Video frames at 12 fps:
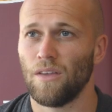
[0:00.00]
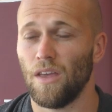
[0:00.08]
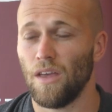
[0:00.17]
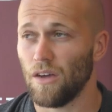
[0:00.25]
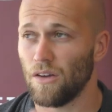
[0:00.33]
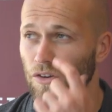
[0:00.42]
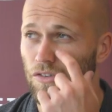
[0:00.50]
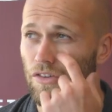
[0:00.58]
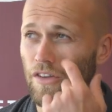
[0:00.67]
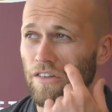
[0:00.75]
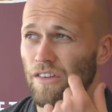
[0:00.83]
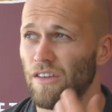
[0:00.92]
Yeah, of course
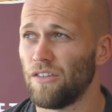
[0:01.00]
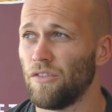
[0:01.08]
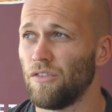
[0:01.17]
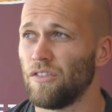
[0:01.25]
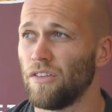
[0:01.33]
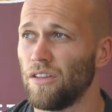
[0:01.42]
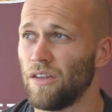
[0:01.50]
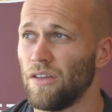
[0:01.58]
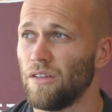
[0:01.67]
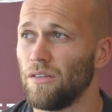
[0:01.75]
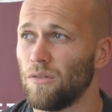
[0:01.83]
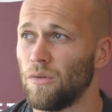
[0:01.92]
it is. That's obviously the,
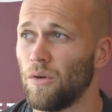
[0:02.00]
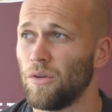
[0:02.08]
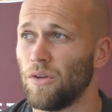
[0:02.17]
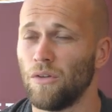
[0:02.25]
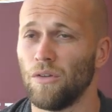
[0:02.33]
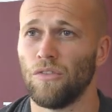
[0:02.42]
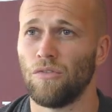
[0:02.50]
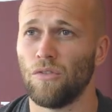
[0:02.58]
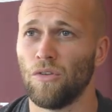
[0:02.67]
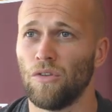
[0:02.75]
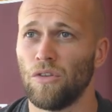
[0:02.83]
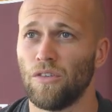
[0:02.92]
what we're doing it
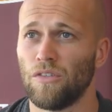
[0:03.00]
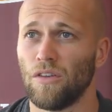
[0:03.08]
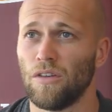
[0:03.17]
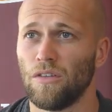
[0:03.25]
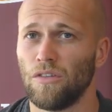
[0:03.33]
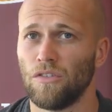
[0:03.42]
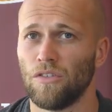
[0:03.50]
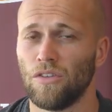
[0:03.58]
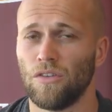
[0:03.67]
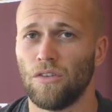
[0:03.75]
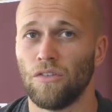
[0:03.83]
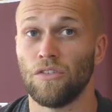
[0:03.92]
for. It's a, it's
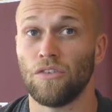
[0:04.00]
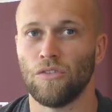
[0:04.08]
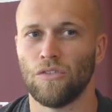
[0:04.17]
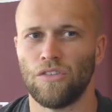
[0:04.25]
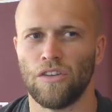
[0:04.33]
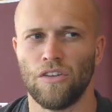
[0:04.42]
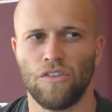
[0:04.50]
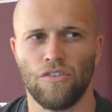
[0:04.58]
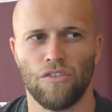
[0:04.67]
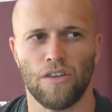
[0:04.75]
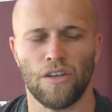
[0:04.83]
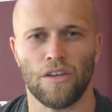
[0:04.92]
a results
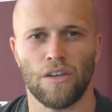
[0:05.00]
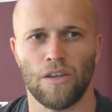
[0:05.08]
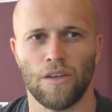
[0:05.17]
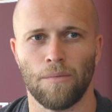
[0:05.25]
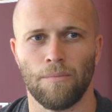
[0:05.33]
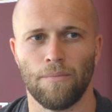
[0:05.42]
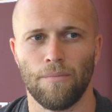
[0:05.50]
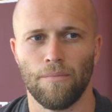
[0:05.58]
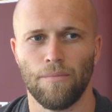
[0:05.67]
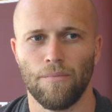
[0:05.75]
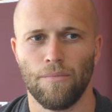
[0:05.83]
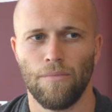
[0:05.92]
industry, and um,
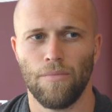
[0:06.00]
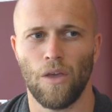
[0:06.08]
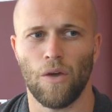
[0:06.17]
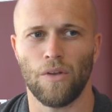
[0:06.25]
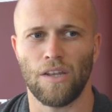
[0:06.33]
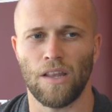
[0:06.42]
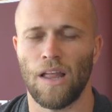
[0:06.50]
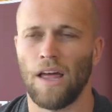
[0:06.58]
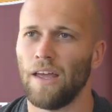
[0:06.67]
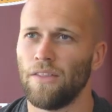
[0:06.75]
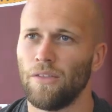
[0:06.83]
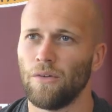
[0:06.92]
no, we're
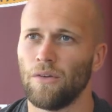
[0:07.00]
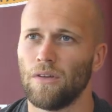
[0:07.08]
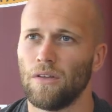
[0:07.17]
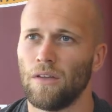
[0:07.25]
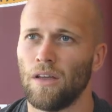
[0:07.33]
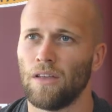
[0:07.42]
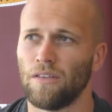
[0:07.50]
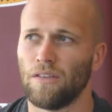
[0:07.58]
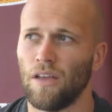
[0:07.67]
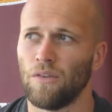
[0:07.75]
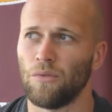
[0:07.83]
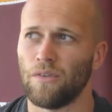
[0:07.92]
delighted that, as,
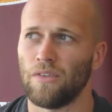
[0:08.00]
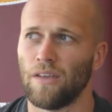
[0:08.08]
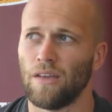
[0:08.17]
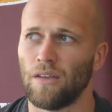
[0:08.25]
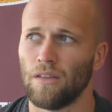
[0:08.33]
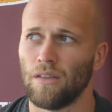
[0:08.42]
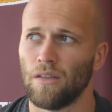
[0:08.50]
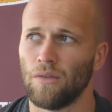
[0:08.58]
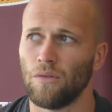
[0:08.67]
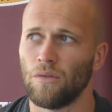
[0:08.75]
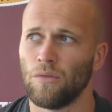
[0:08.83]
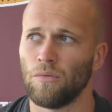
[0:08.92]
as we say, that
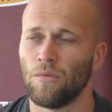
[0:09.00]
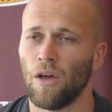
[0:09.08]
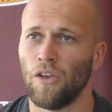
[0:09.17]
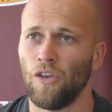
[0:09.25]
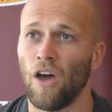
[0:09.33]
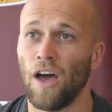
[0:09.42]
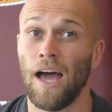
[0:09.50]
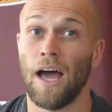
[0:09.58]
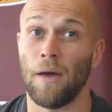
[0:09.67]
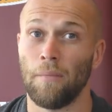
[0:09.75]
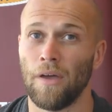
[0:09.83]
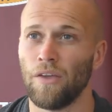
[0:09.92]
not
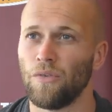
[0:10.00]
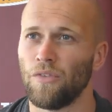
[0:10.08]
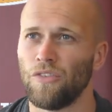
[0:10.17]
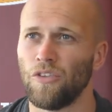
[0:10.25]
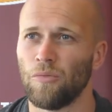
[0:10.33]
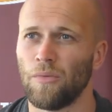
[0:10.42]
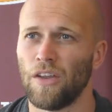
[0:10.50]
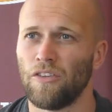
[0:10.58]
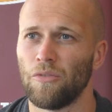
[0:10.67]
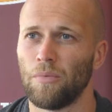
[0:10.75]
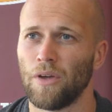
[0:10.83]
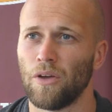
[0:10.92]
at our best, we've still
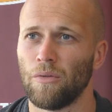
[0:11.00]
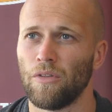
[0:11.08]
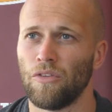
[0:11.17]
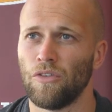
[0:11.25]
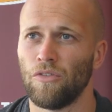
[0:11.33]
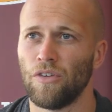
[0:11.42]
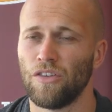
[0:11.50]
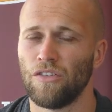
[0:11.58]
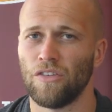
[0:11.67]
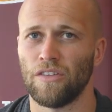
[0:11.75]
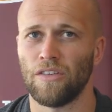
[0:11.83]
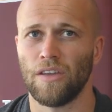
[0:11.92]
managed to pick up the two
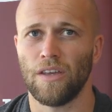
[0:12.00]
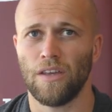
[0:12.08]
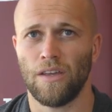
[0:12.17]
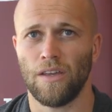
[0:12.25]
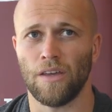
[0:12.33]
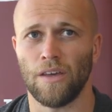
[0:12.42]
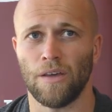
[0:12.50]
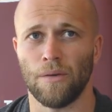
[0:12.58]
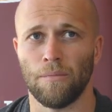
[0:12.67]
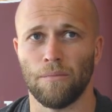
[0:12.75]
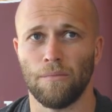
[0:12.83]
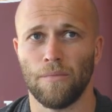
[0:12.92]
victories.
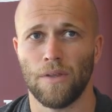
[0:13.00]
Um,